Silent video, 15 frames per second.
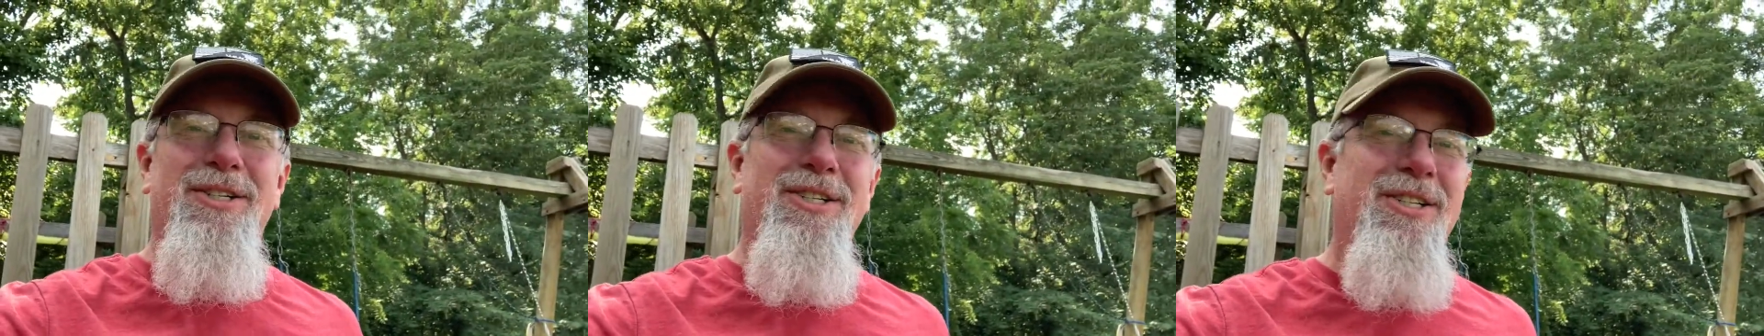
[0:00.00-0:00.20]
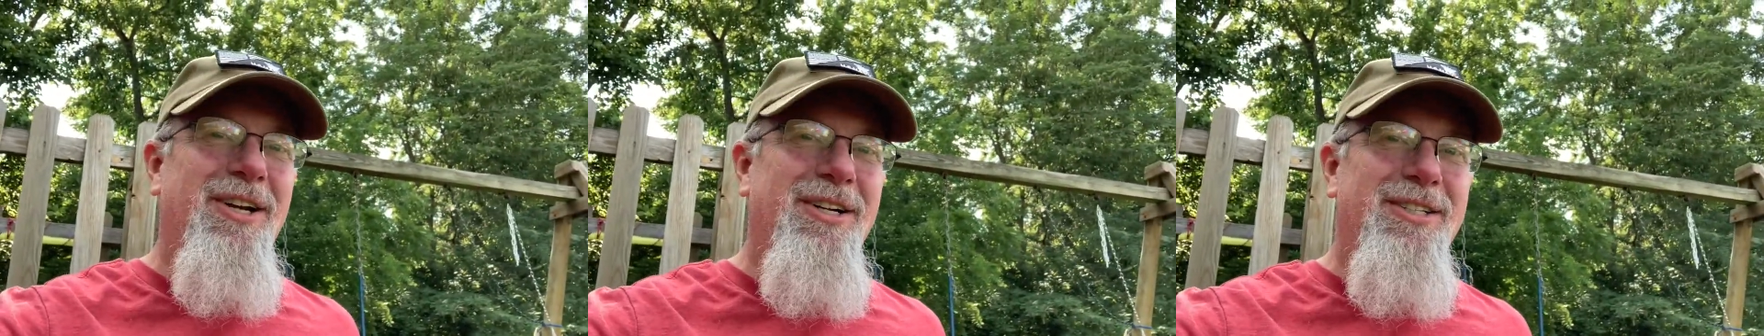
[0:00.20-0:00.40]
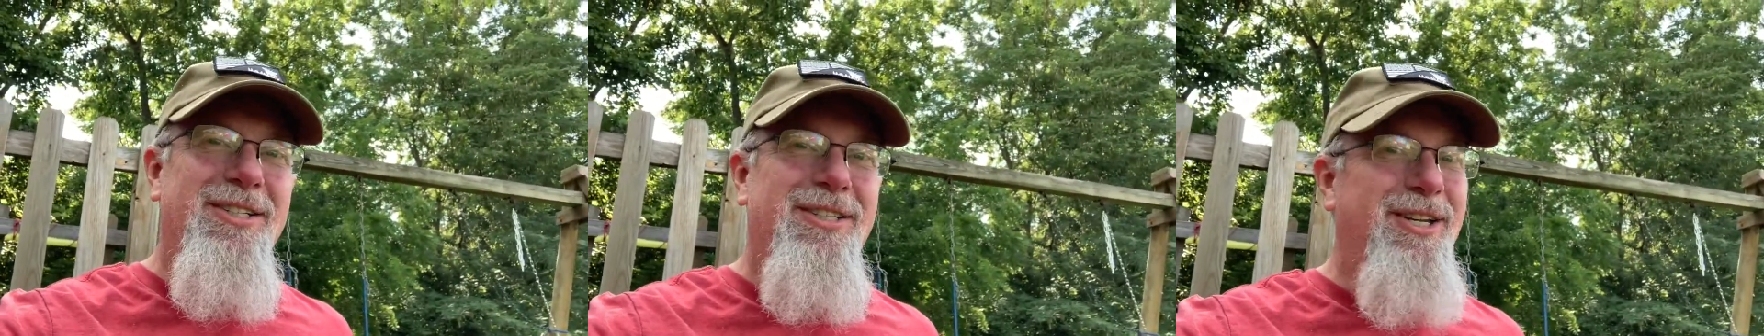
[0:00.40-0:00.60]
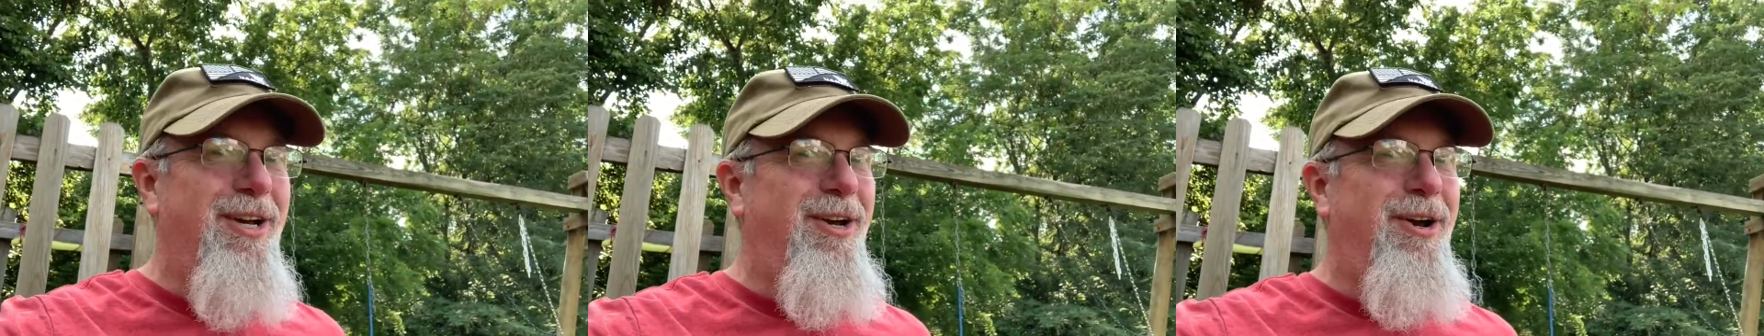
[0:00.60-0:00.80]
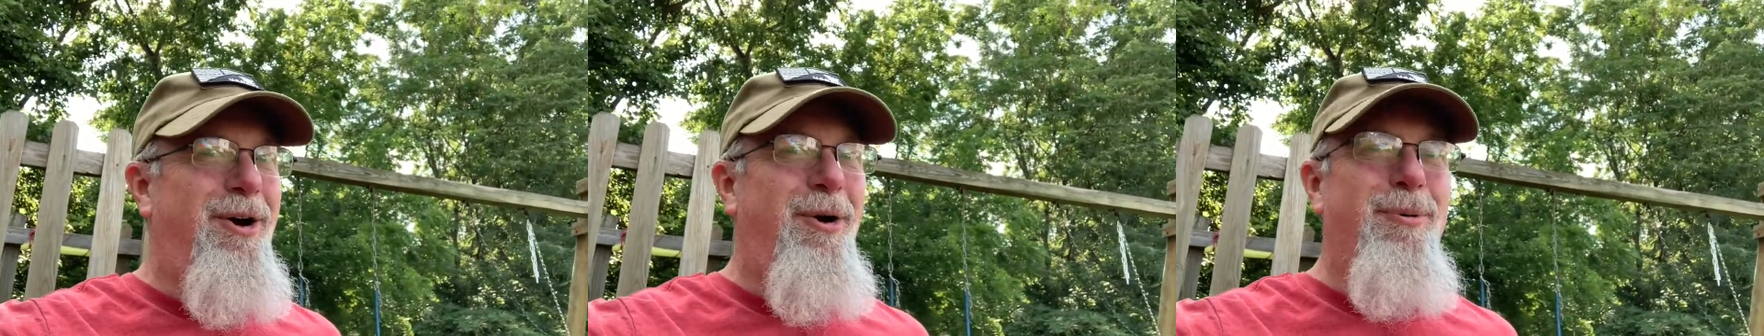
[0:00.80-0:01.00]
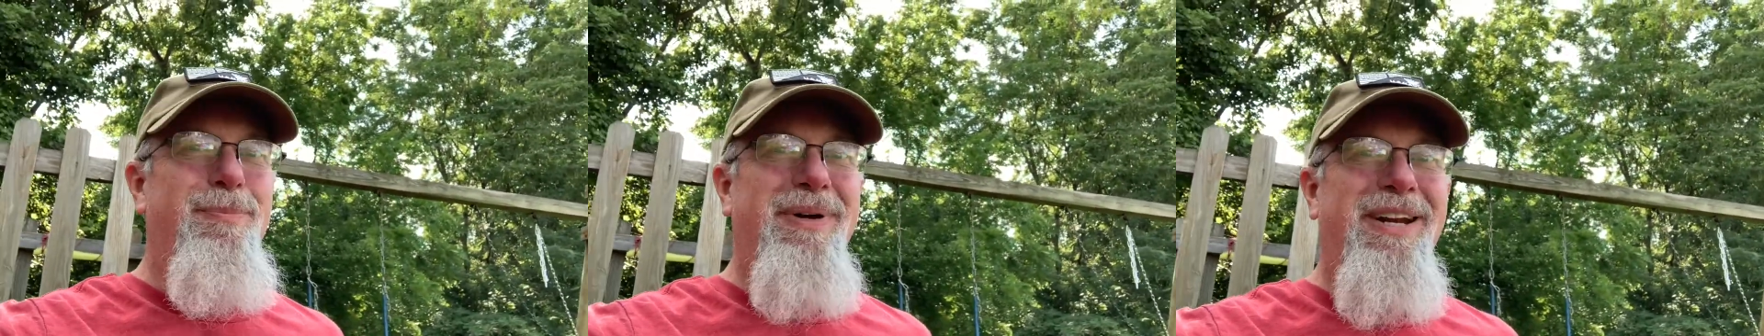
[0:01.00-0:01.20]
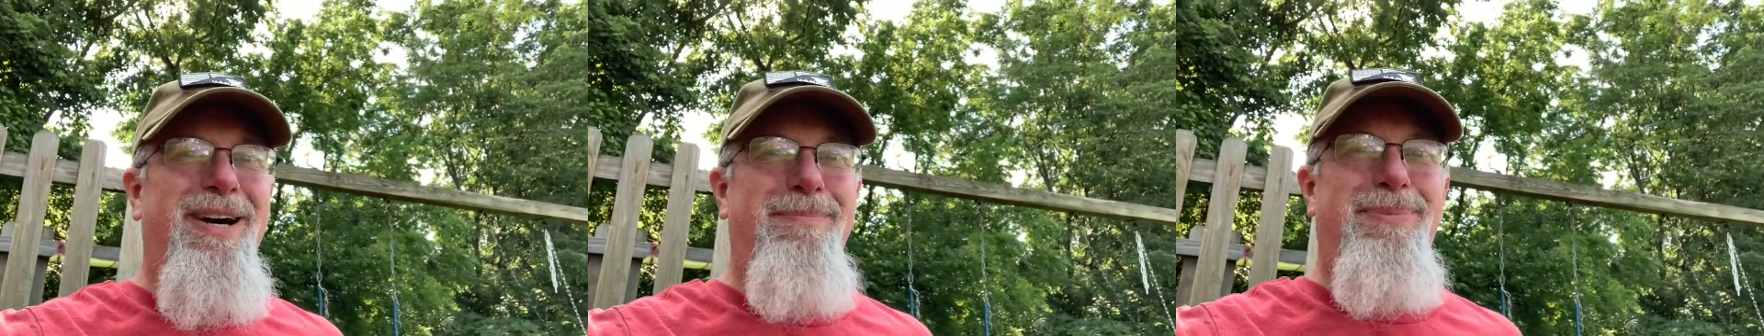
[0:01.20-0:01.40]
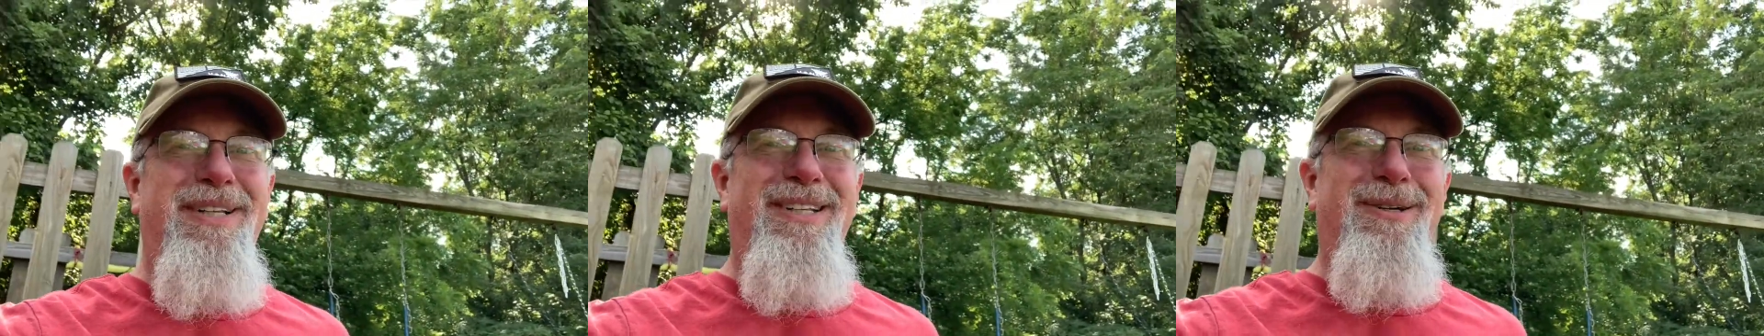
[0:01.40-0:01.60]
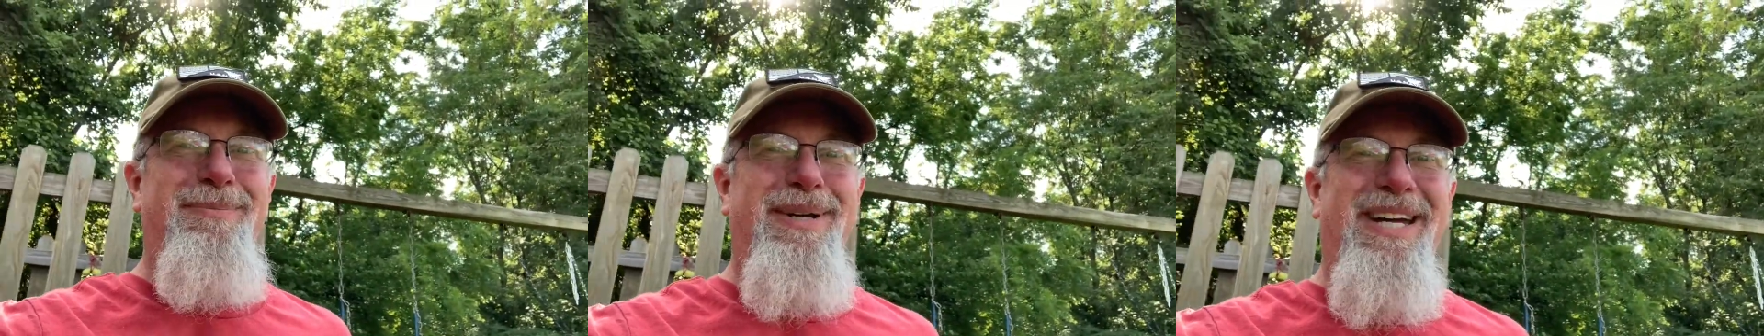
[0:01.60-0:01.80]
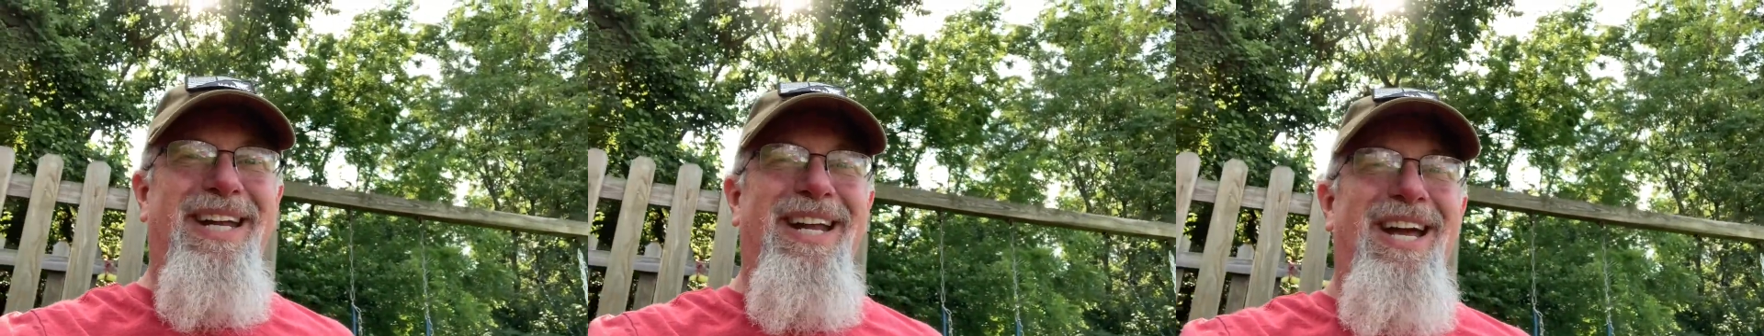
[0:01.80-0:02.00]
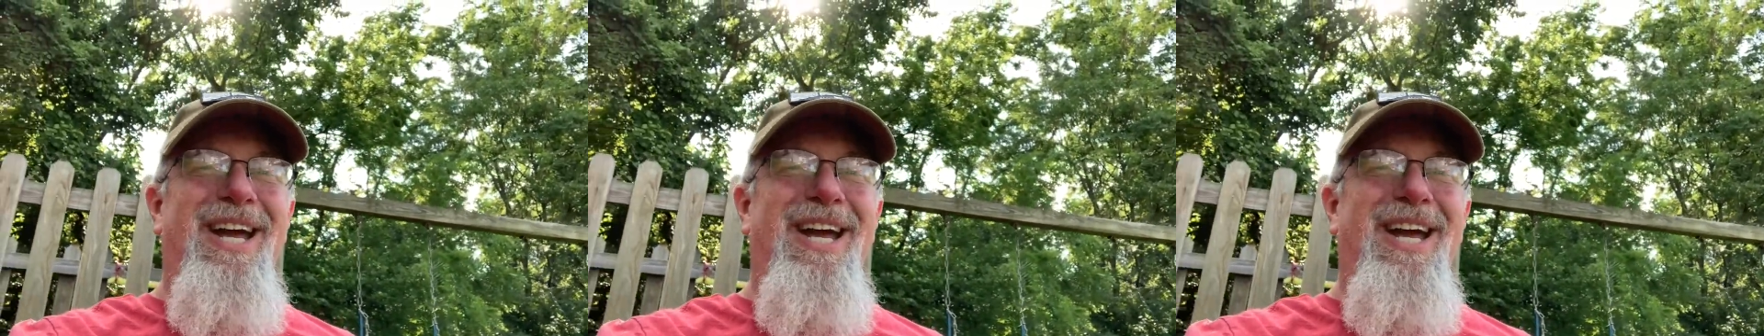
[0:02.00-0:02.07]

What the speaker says: starts to open up a little bit.